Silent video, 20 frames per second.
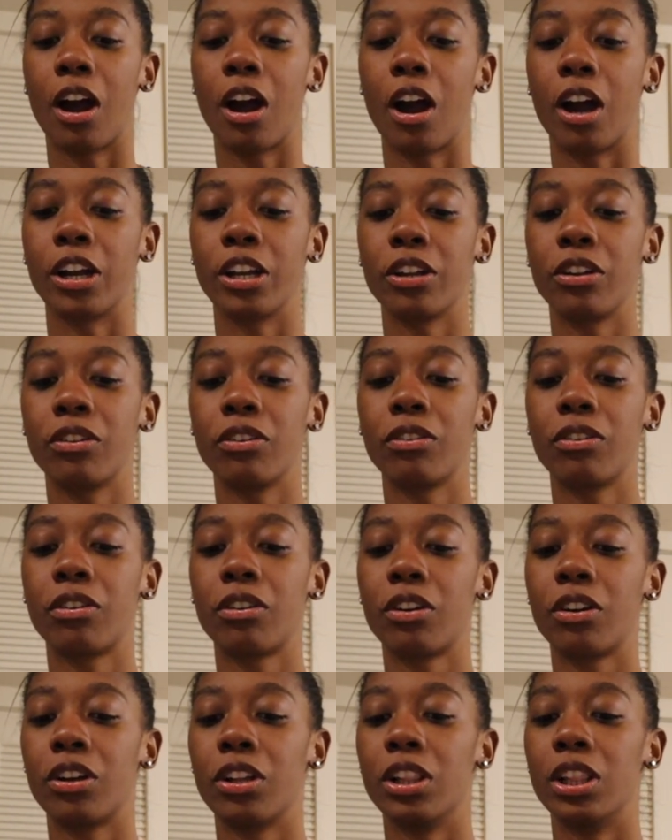Are you
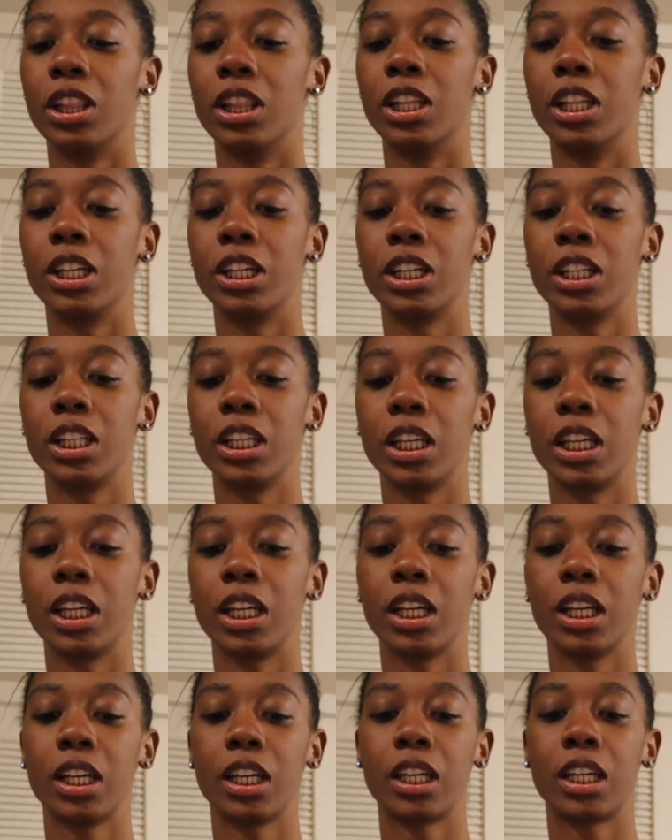literally
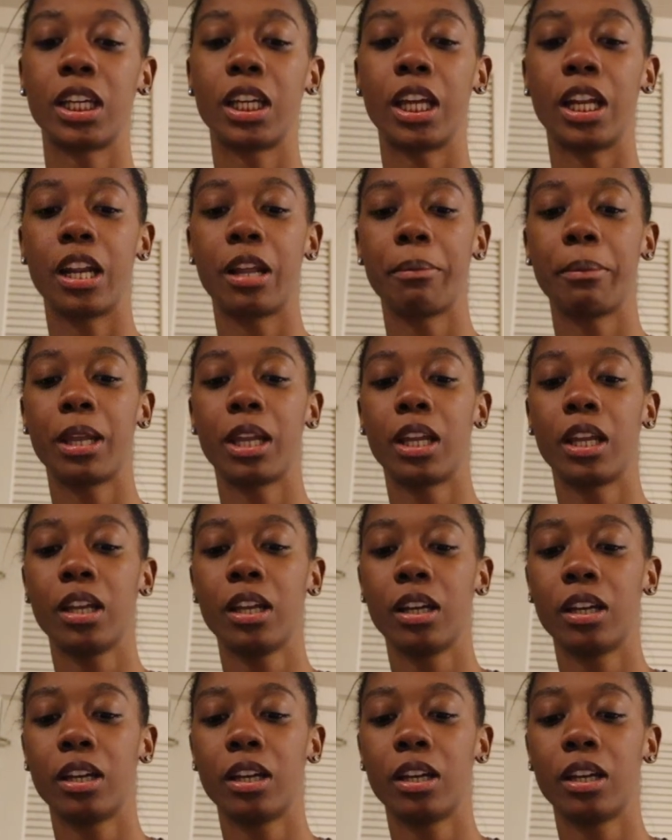kidding me?